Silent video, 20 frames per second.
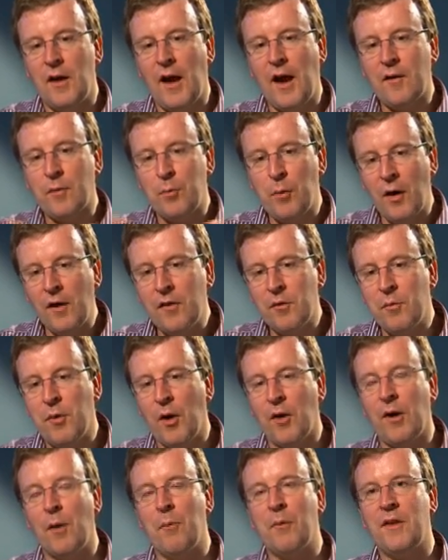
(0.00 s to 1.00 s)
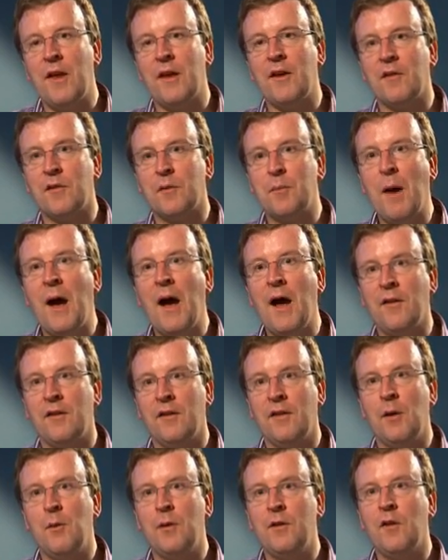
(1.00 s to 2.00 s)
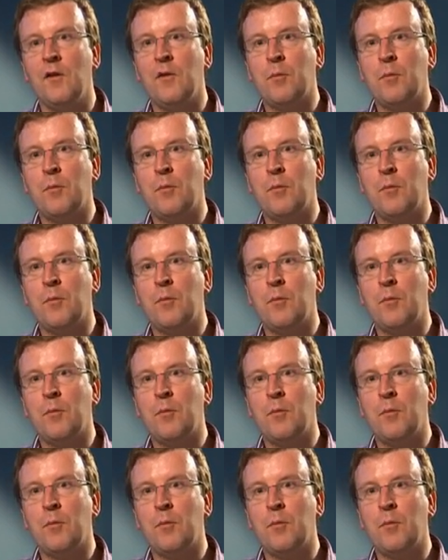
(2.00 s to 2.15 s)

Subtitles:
exploration program would then expand, and they would